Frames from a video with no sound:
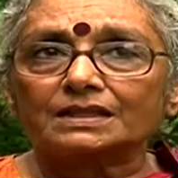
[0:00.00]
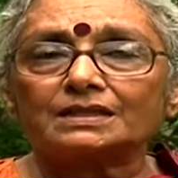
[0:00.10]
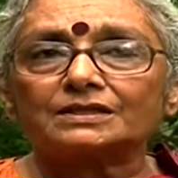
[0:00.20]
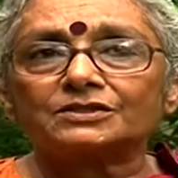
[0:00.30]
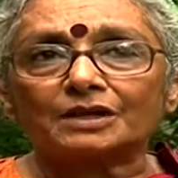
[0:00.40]

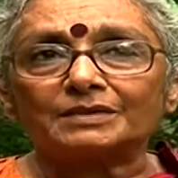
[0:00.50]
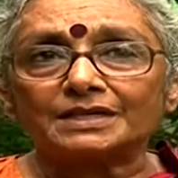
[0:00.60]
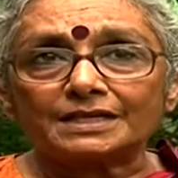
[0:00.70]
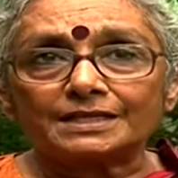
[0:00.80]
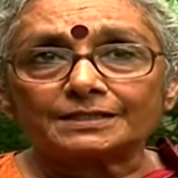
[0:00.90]
See, the
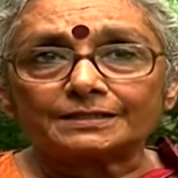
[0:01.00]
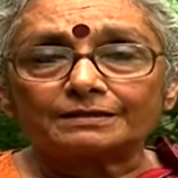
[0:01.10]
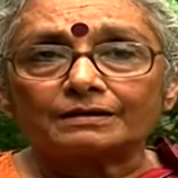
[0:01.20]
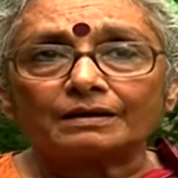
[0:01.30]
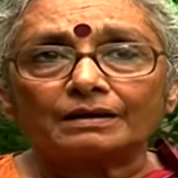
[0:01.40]
trouble
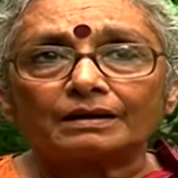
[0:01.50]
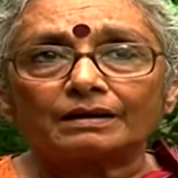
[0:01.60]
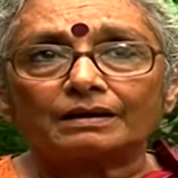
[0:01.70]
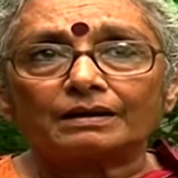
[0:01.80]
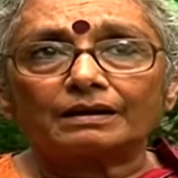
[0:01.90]
is,
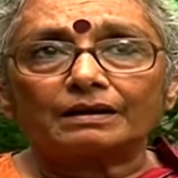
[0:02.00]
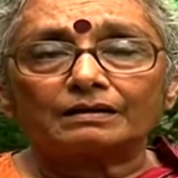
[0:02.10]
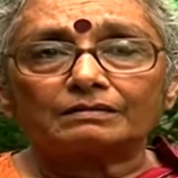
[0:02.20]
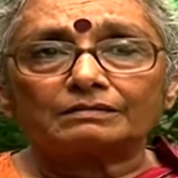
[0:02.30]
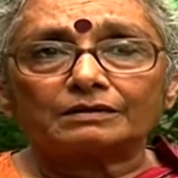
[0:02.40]

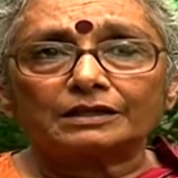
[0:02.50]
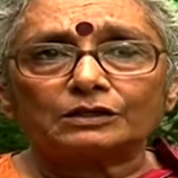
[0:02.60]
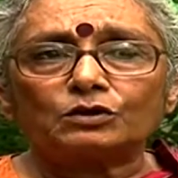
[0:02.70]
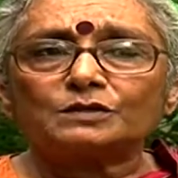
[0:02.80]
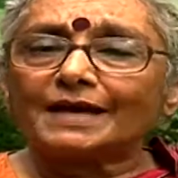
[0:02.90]

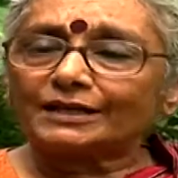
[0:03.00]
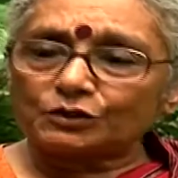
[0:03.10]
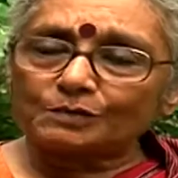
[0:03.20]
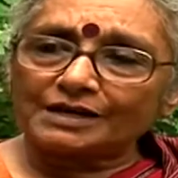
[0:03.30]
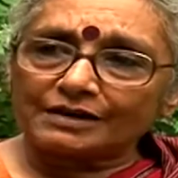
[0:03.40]
it goes
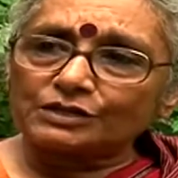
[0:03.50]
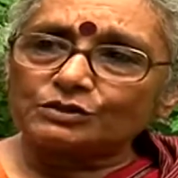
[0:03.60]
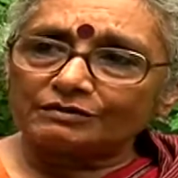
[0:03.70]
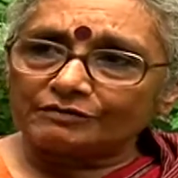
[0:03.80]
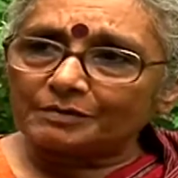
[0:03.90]
back to my
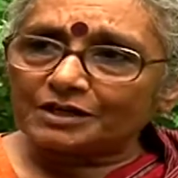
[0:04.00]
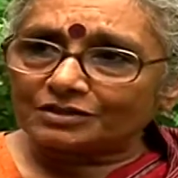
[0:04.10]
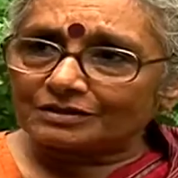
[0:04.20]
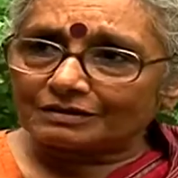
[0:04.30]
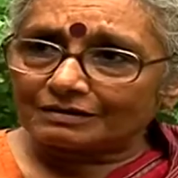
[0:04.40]
right to
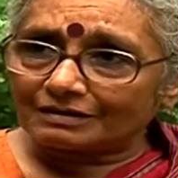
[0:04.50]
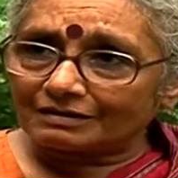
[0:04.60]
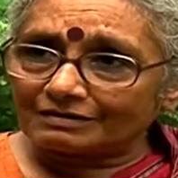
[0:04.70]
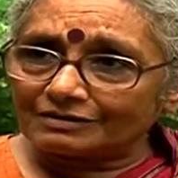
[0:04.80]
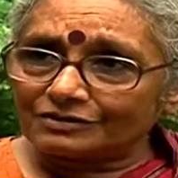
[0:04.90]
information
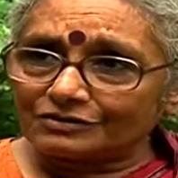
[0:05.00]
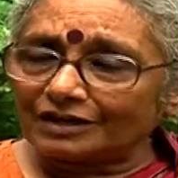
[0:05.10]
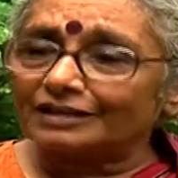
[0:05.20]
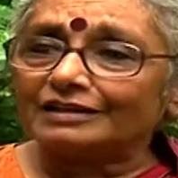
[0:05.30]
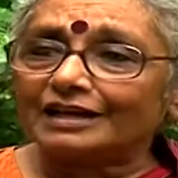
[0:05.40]

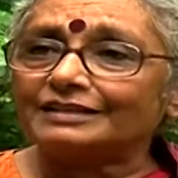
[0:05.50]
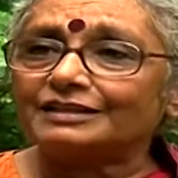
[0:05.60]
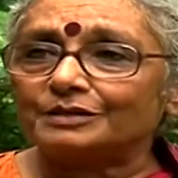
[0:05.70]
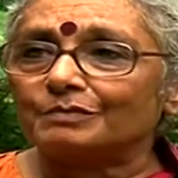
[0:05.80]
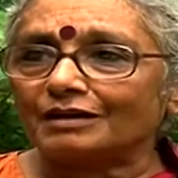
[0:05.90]
struggle
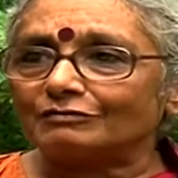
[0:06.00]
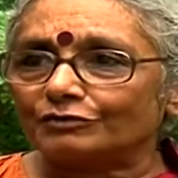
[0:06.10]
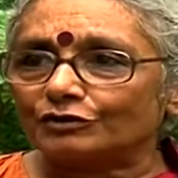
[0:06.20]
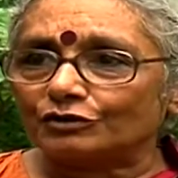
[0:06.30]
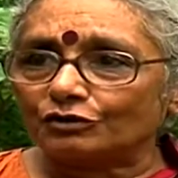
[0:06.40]
and the
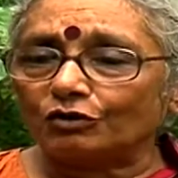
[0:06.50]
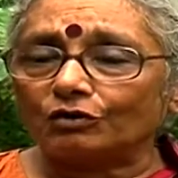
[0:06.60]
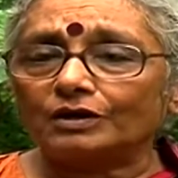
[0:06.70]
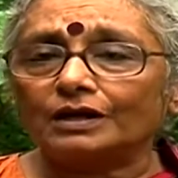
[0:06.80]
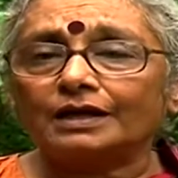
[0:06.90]
demand for a
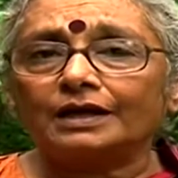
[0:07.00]
law.